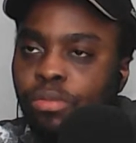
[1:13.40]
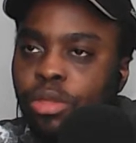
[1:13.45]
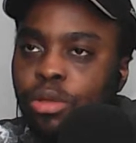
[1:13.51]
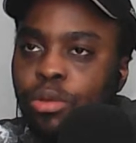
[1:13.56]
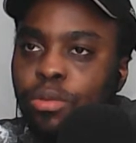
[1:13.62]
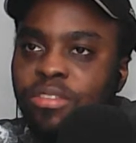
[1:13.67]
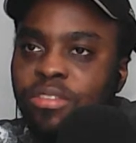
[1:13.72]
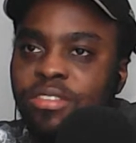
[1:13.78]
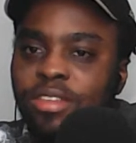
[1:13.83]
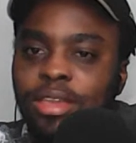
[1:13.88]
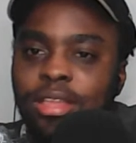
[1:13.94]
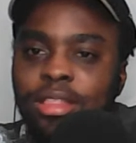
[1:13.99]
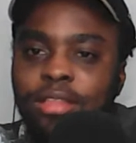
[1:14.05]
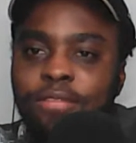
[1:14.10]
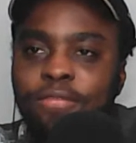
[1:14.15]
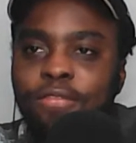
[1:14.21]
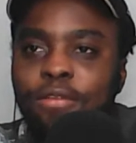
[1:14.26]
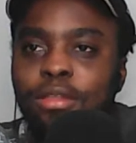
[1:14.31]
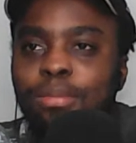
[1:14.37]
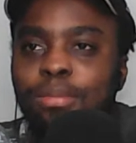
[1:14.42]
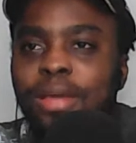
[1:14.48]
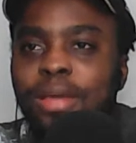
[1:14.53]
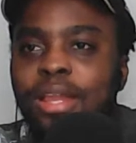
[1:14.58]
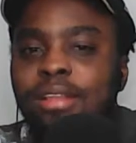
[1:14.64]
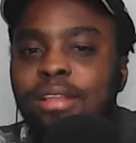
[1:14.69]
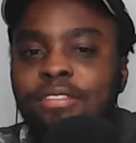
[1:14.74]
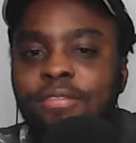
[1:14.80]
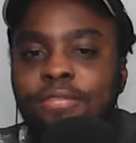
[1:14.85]
Who's taking the fourth
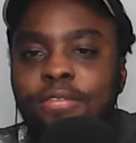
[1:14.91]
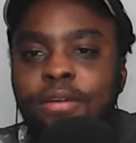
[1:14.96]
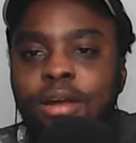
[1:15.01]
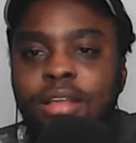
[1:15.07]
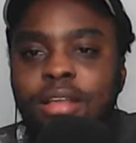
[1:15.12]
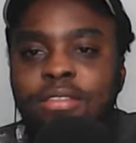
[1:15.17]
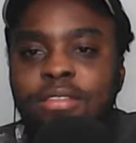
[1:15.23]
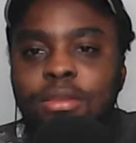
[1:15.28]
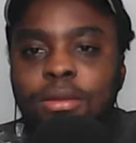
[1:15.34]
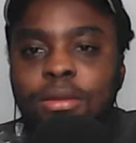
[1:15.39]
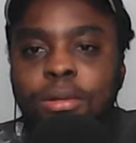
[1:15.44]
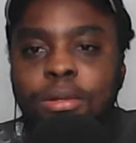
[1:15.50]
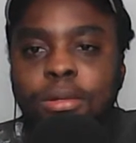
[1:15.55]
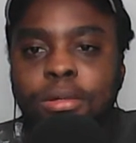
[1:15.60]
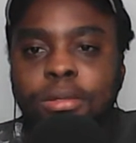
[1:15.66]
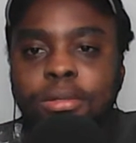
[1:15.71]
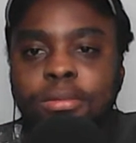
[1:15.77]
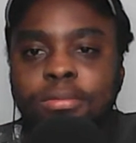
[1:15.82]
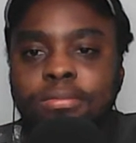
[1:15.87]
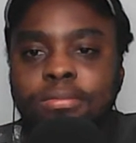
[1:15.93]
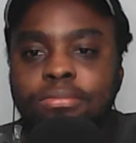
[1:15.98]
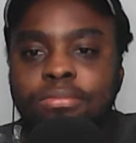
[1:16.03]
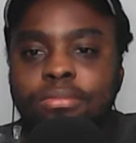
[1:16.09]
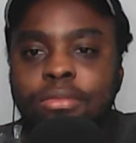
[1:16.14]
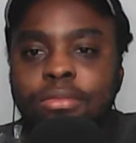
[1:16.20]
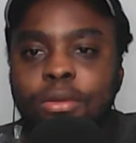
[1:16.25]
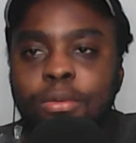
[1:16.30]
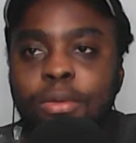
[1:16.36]
penalty for Arsenal?
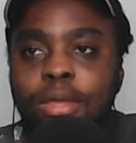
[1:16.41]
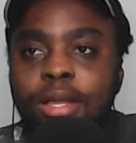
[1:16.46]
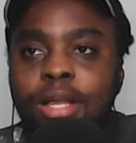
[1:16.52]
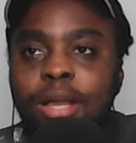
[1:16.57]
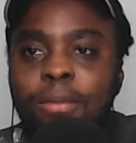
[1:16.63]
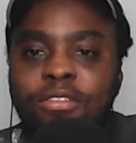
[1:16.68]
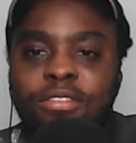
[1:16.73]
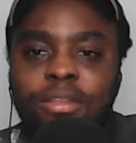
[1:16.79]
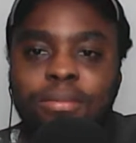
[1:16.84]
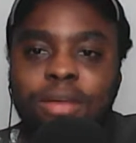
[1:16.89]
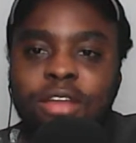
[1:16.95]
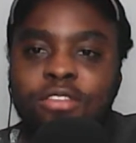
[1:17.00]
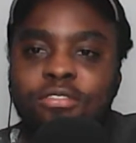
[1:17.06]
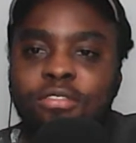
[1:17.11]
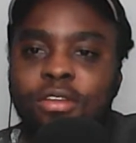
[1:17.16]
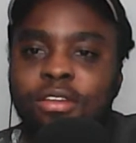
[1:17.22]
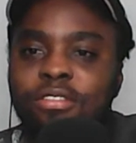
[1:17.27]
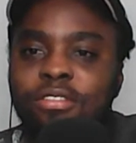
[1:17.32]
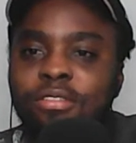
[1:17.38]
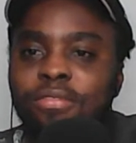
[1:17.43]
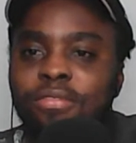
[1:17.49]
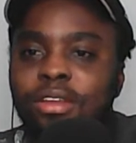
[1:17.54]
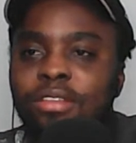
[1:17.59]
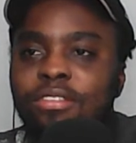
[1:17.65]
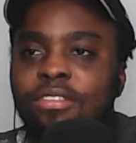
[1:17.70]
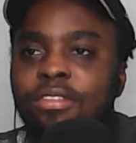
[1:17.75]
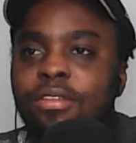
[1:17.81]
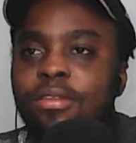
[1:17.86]
We are coming to the match reaction
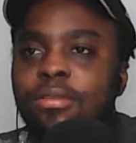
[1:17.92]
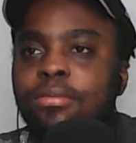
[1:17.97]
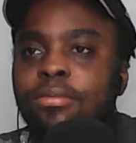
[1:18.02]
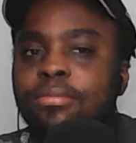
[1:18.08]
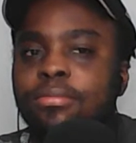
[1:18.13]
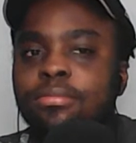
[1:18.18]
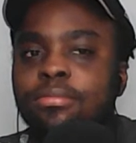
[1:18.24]
very soon.